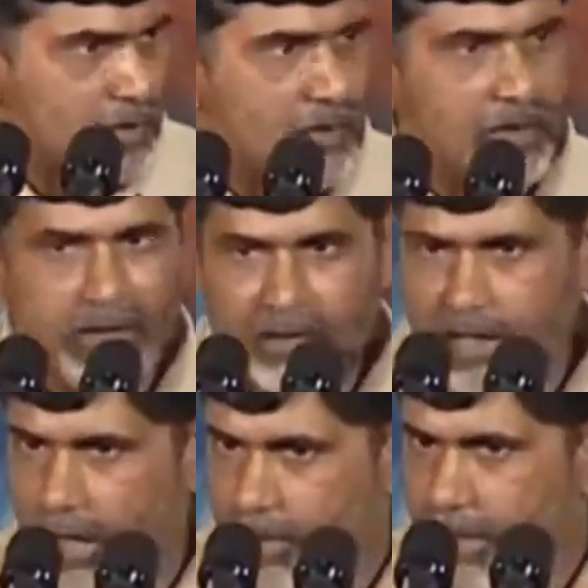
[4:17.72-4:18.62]
our
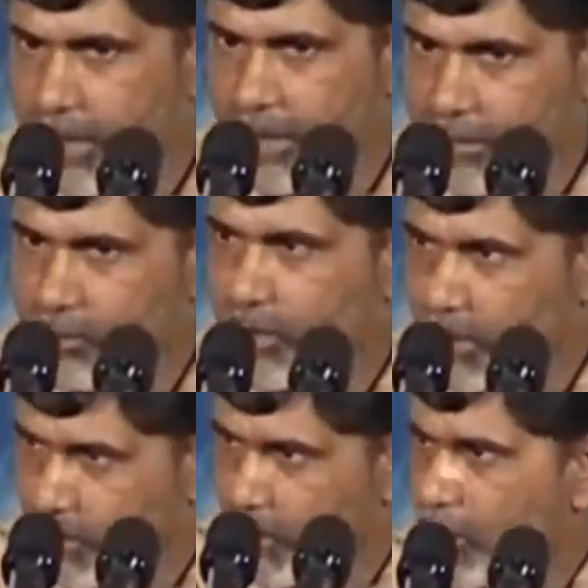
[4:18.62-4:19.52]
happy and also we
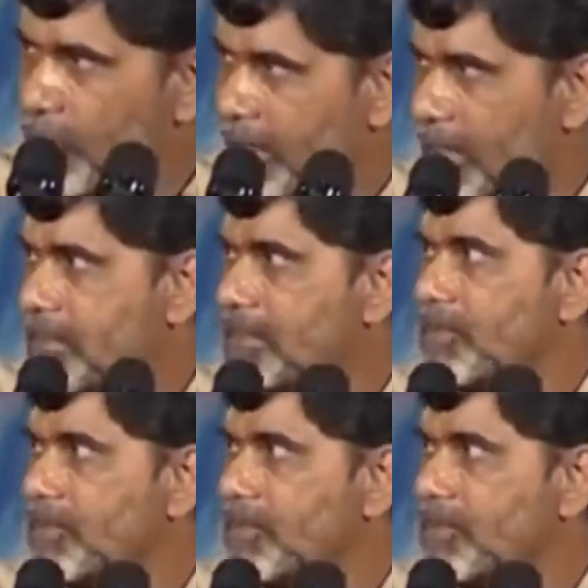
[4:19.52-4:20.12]
are proud of it.